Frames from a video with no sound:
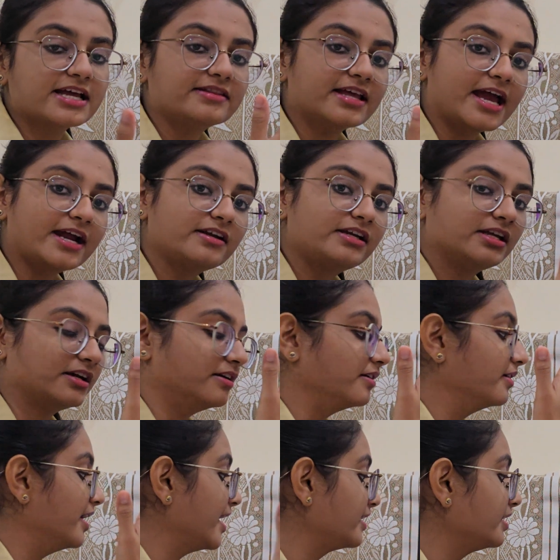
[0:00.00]
and the
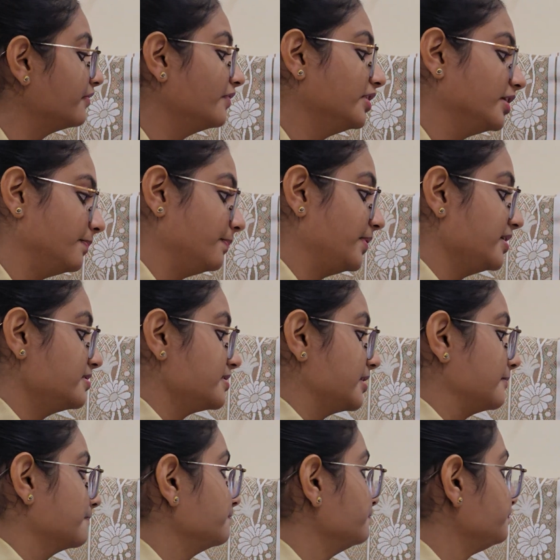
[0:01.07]
activity pacing.